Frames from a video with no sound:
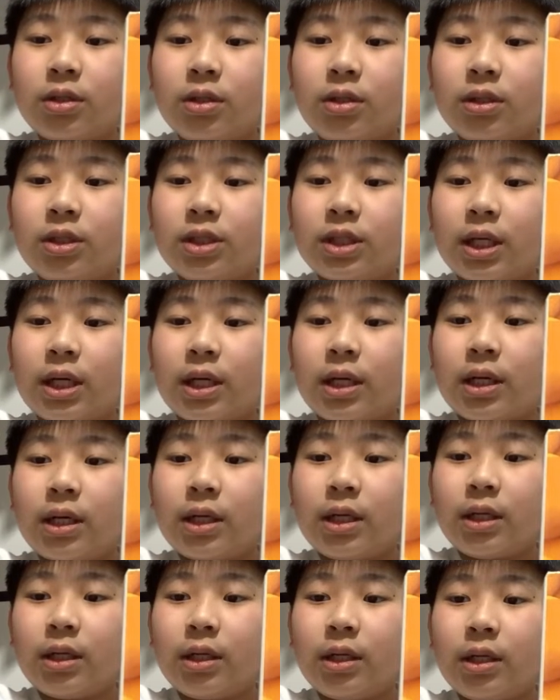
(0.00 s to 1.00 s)

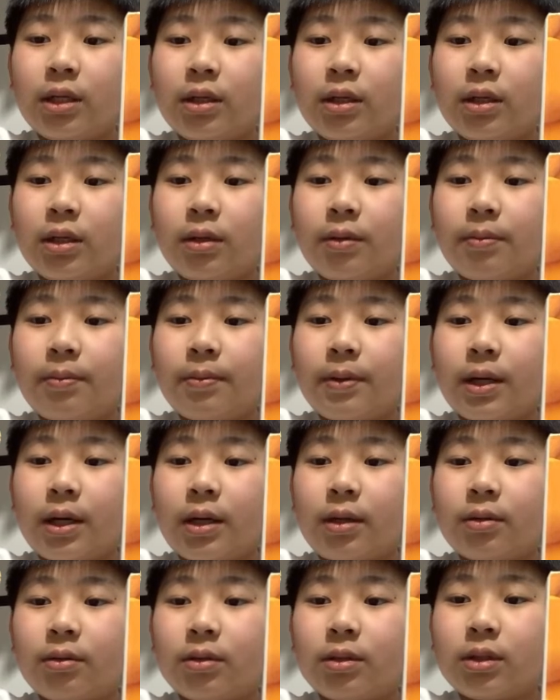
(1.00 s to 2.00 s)
jelly
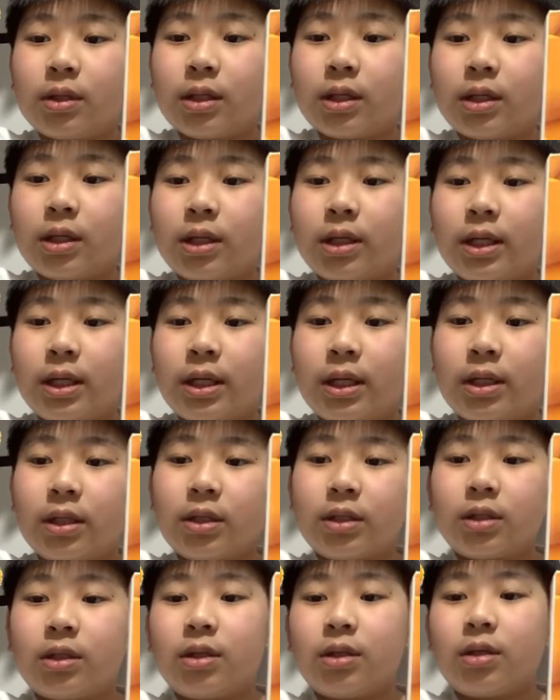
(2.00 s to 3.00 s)
powder
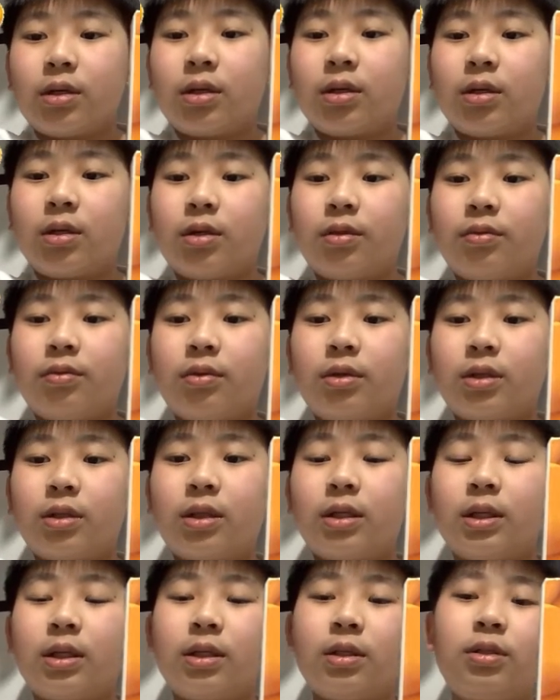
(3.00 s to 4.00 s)
and the hot
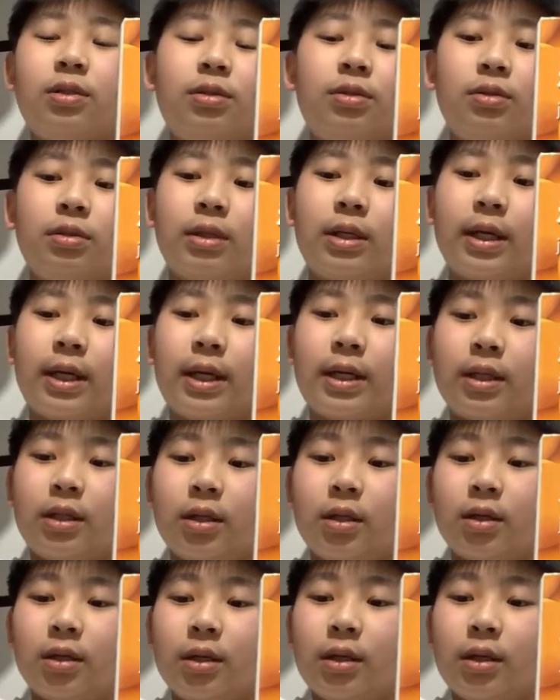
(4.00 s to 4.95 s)
water together.